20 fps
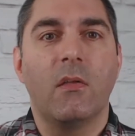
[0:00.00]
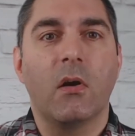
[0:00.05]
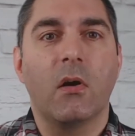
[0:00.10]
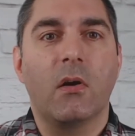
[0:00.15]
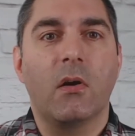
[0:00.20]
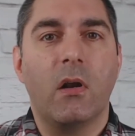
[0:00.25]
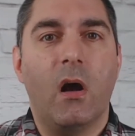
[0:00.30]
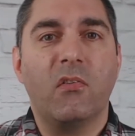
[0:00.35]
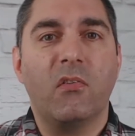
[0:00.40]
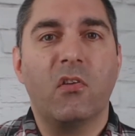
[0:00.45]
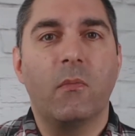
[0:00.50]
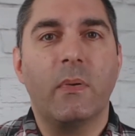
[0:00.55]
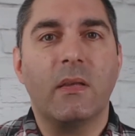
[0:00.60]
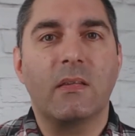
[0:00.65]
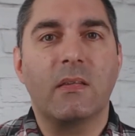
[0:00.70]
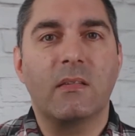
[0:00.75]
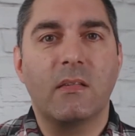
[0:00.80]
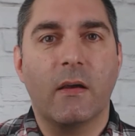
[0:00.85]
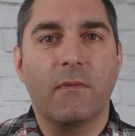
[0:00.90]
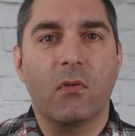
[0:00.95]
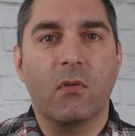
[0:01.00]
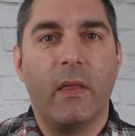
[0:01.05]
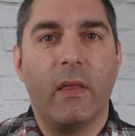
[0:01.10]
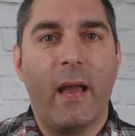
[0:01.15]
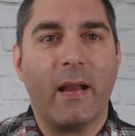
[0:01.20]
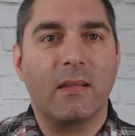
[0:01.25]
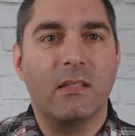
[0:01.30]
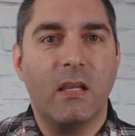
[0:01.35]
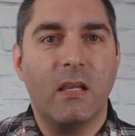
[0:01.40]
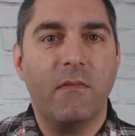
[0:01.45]
There can also be
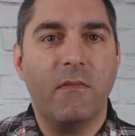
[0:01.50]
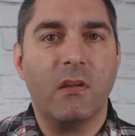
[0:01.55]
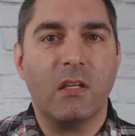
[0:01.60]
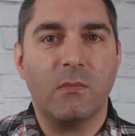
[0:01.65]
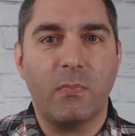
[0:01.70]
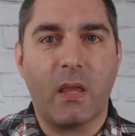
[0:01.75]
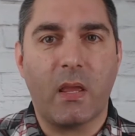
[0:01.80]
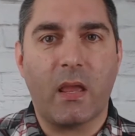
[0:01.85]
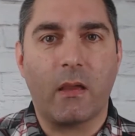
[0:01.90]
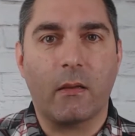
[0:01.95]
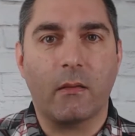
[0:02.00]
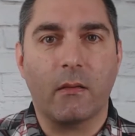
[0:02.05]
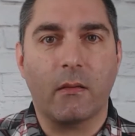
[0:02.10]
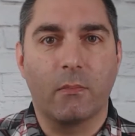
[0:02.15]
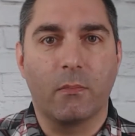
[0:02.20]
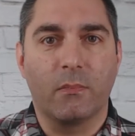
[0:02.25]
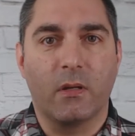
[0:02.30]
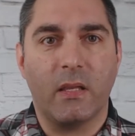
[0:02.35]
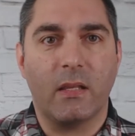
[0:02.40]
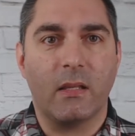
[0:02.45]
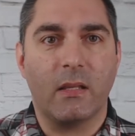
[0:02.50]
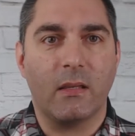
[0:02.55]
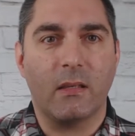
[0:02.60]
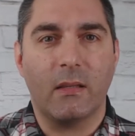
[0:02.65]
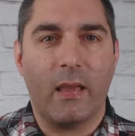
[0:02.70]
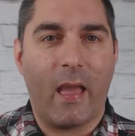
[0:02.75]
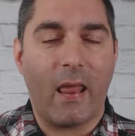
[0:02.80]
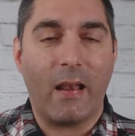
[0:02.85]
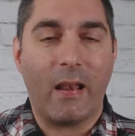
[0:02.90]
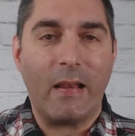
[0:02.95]
several activities being
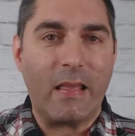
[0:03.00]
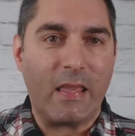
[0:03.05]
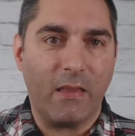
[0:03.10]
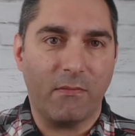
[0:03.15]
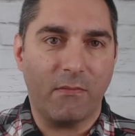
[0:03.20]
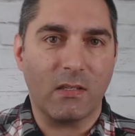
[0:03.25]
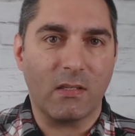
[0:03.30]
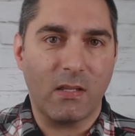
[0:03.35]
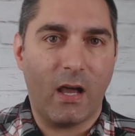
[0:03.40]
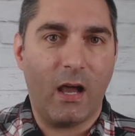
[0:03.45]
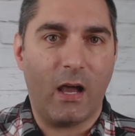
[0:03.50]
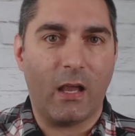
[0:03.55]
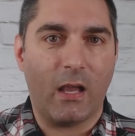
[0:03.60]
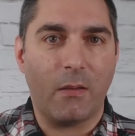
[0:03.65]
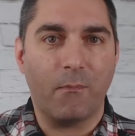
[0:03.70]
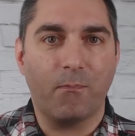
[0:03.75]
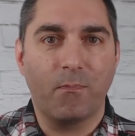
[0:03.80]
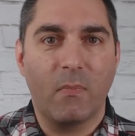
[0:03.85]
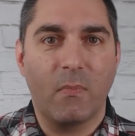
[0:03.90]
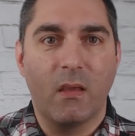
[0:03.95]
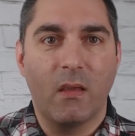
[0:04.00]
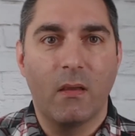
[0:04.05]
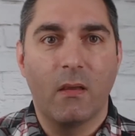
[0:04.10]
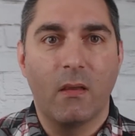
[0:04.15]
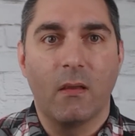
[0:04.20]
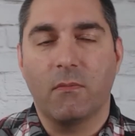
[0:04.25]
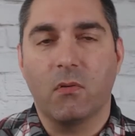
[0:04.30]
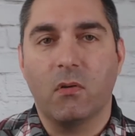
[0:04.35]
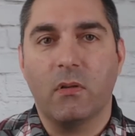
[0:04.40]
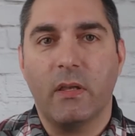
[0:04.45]
completed at any given time,
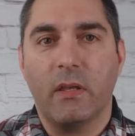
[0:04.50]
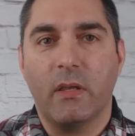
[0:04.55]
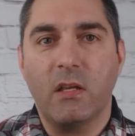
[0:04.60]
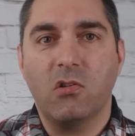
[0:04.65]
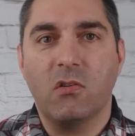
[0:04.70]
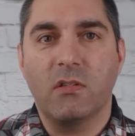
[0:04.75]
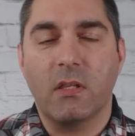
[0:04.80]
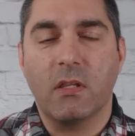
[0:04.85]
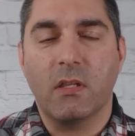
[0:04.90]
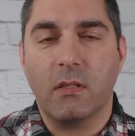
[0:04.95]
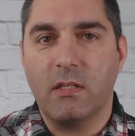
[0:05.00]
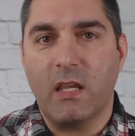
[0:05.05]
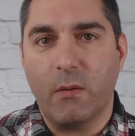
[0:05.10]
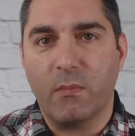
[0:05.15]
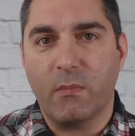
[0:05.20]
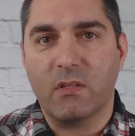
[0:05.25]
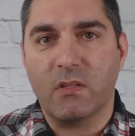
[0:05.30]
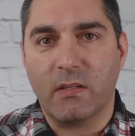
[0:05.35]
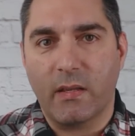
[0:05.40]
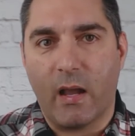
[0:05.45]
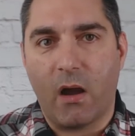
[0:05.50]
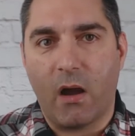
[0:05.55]
several issues that the team is